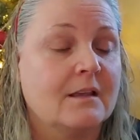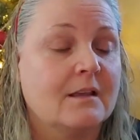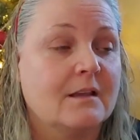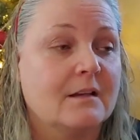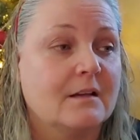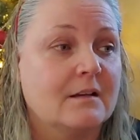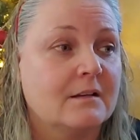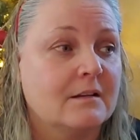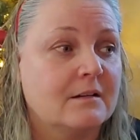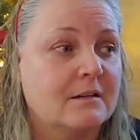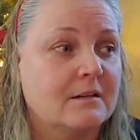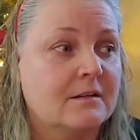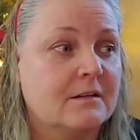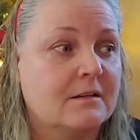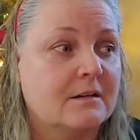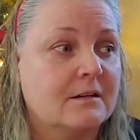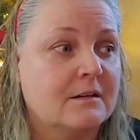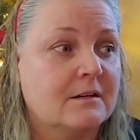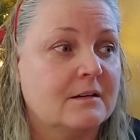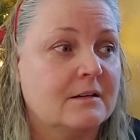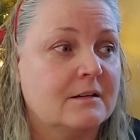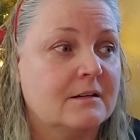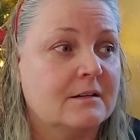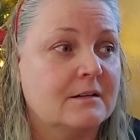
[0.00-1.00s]
oh,
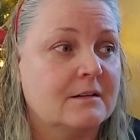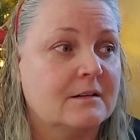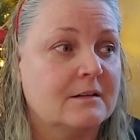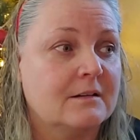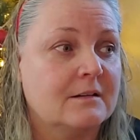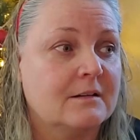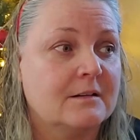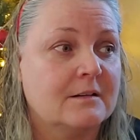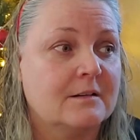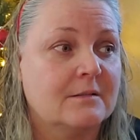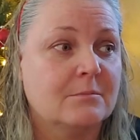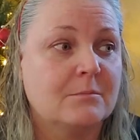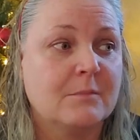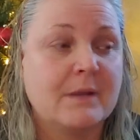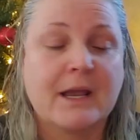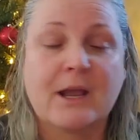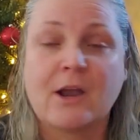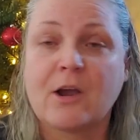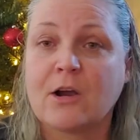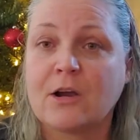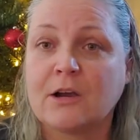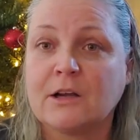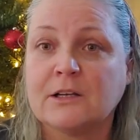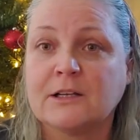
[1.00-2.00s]
my
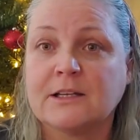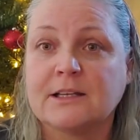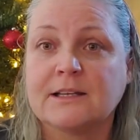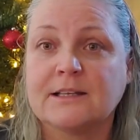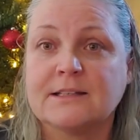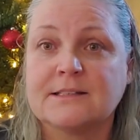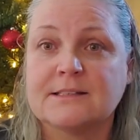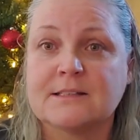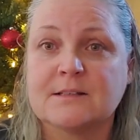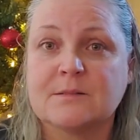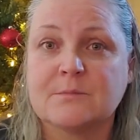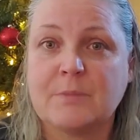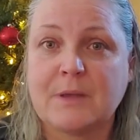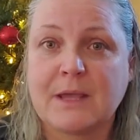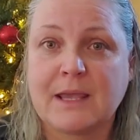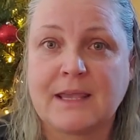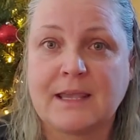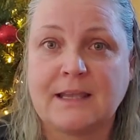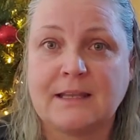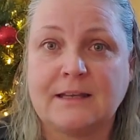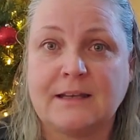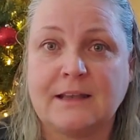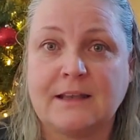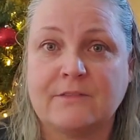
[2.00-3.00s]
heart is in
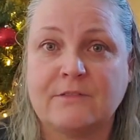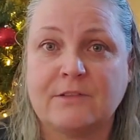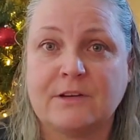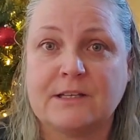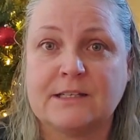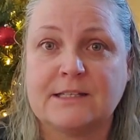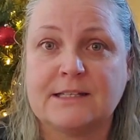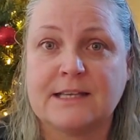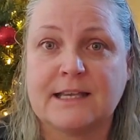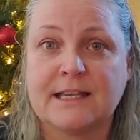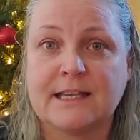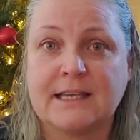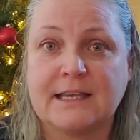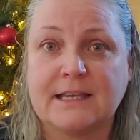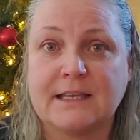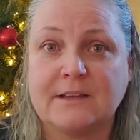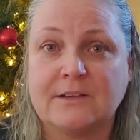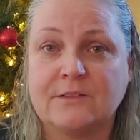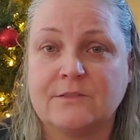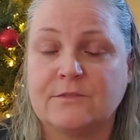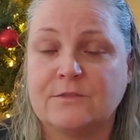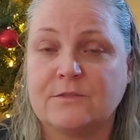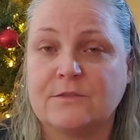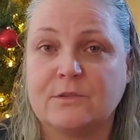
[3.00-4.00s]
pain every
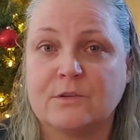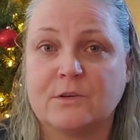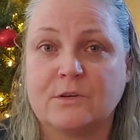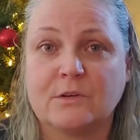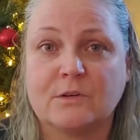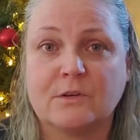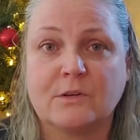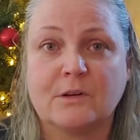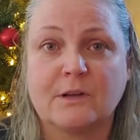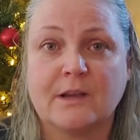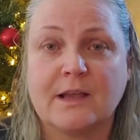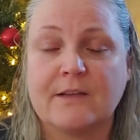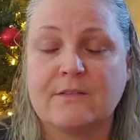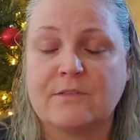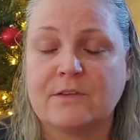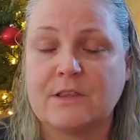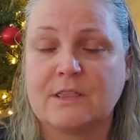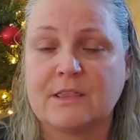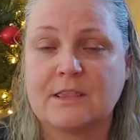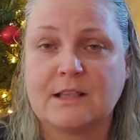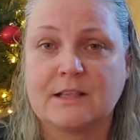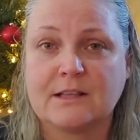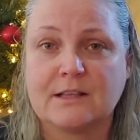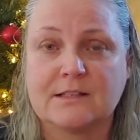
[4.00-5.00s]
day for
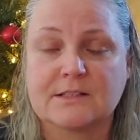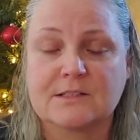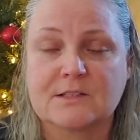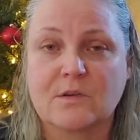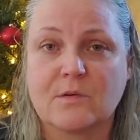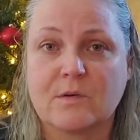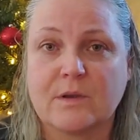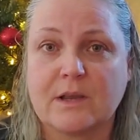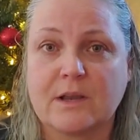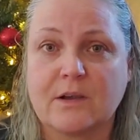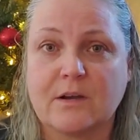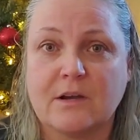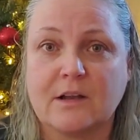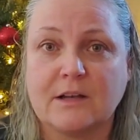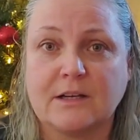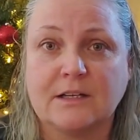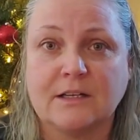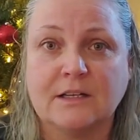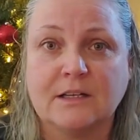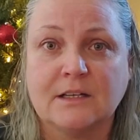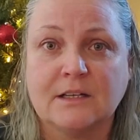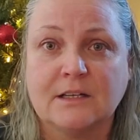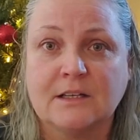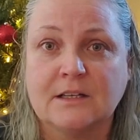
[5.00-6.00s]
everything that's going on
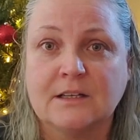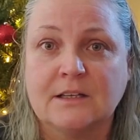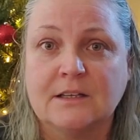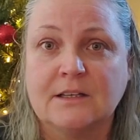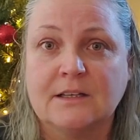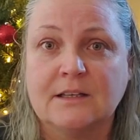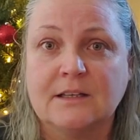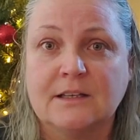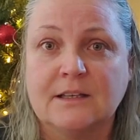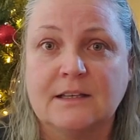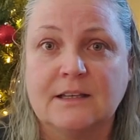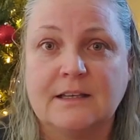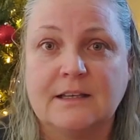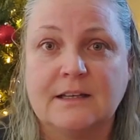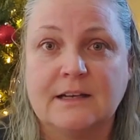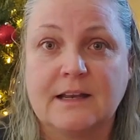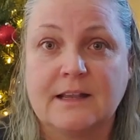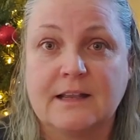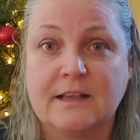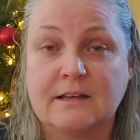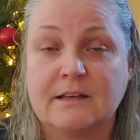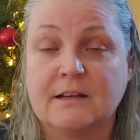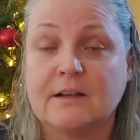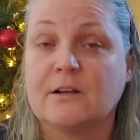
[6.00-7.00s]
in,
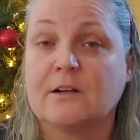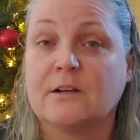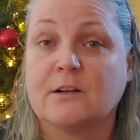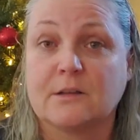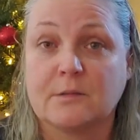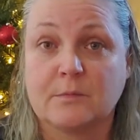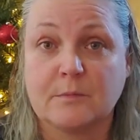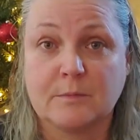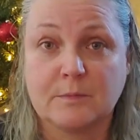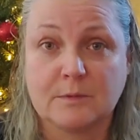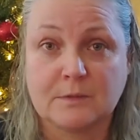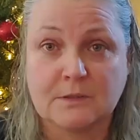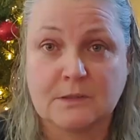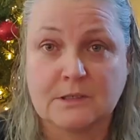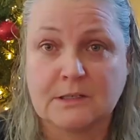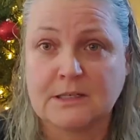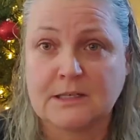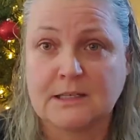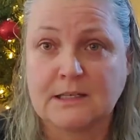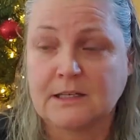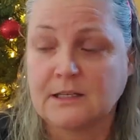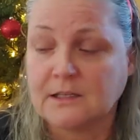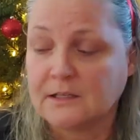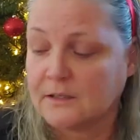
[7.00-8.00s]
in our
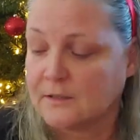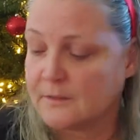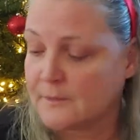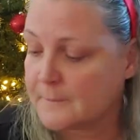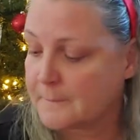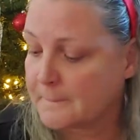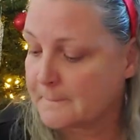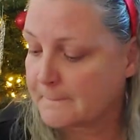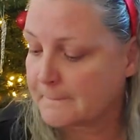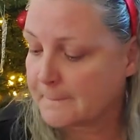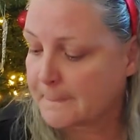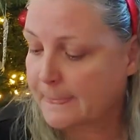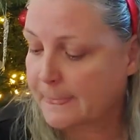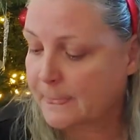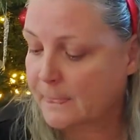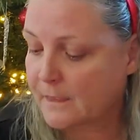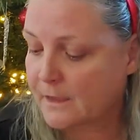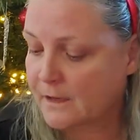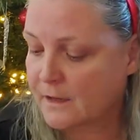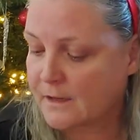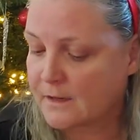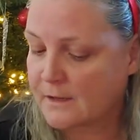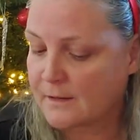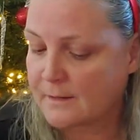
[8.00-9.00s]
community.
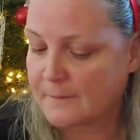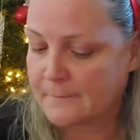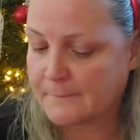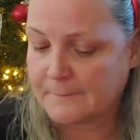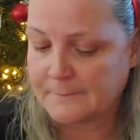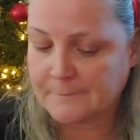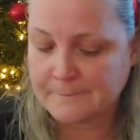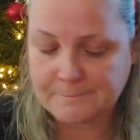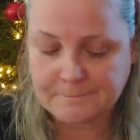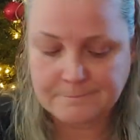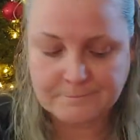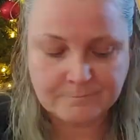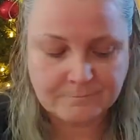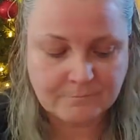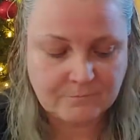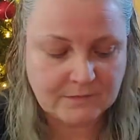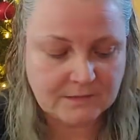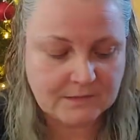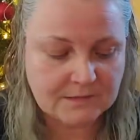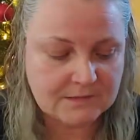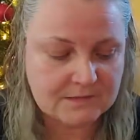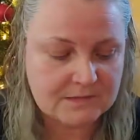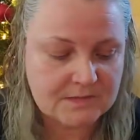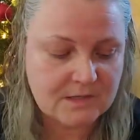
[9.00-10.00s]
Um,
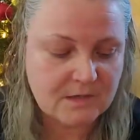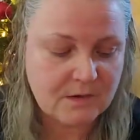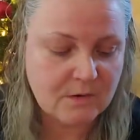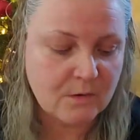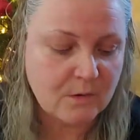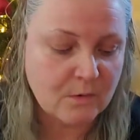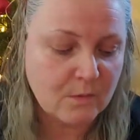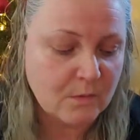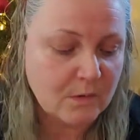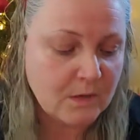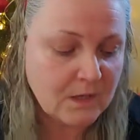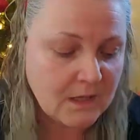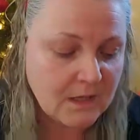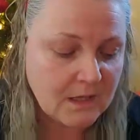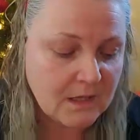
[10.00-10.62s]
so...